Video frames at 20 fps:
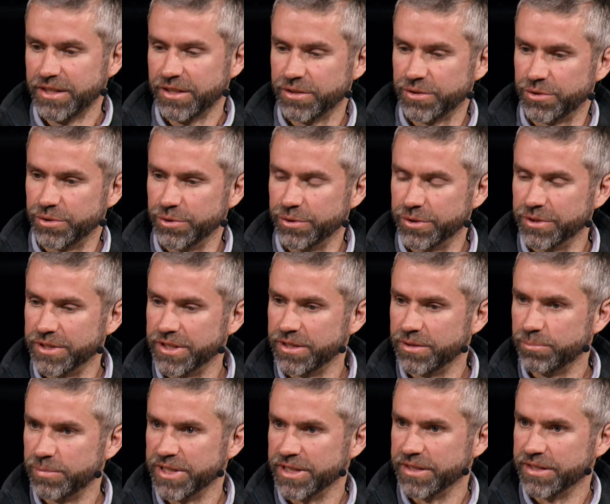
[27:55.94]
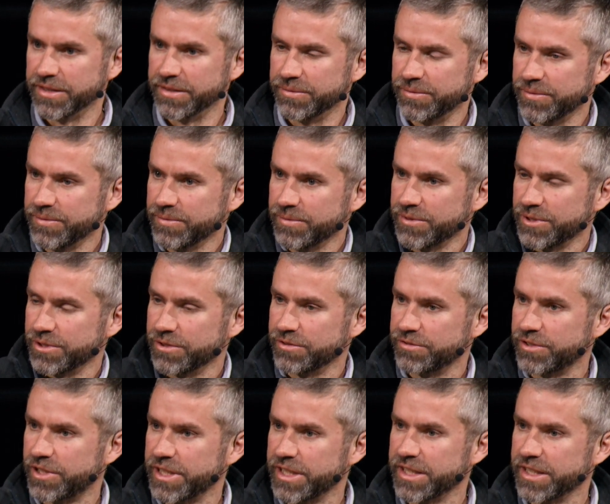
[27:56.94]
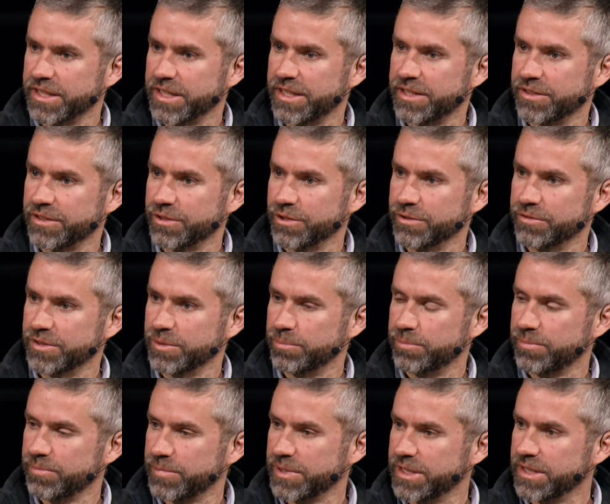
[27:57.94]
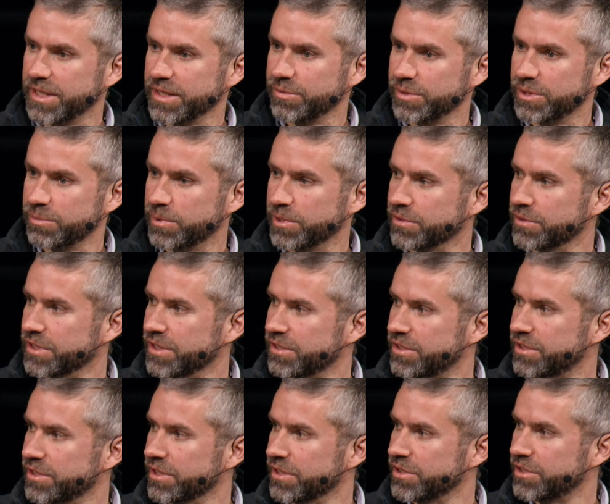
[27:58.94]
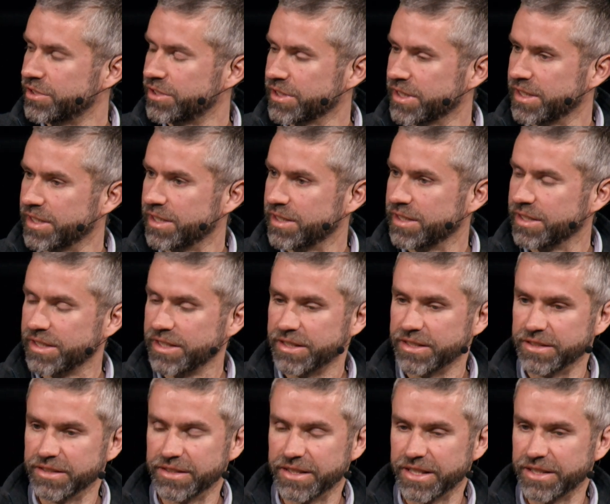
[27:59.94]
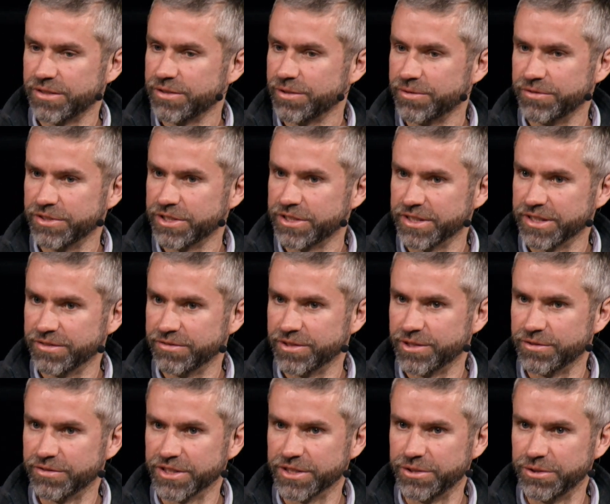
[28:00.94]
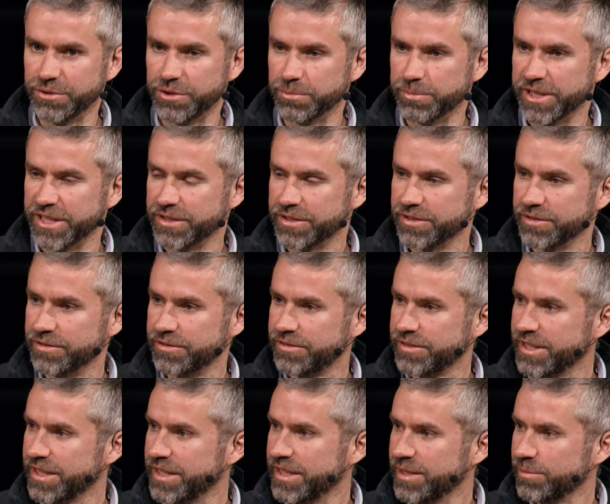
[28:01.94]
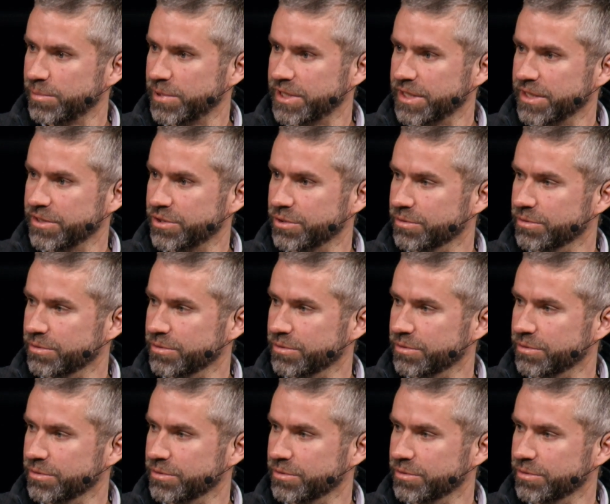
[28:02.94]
Google and Bing fighting it out over big language models in search, and that obviously involves a huge amount of potential